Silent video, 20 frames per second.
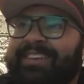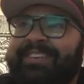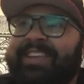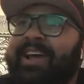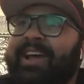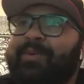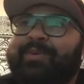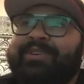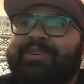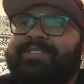
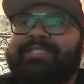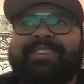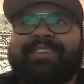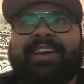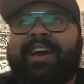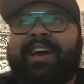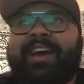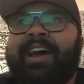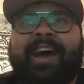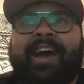That was
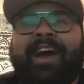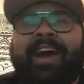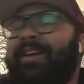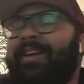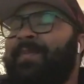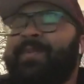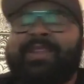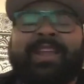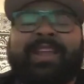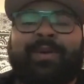
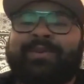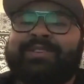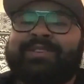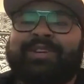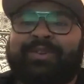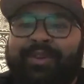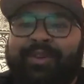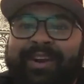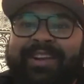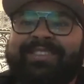the
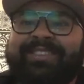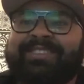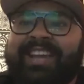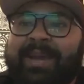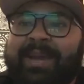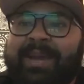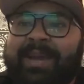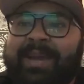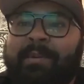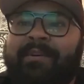greatest
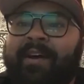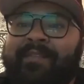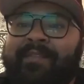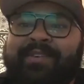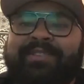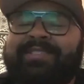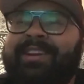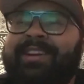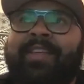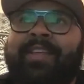game I've ever
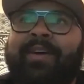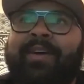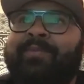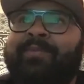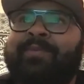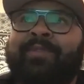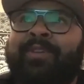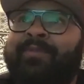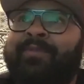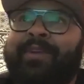seen that
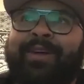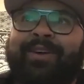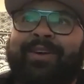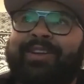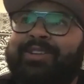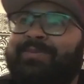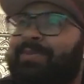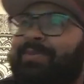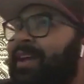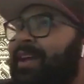the
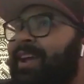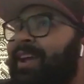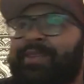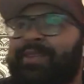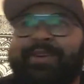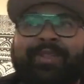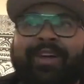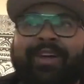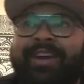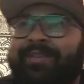Falcons play in
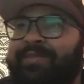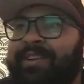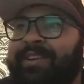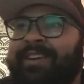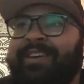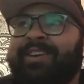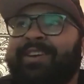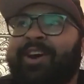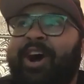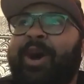their life
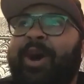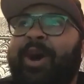up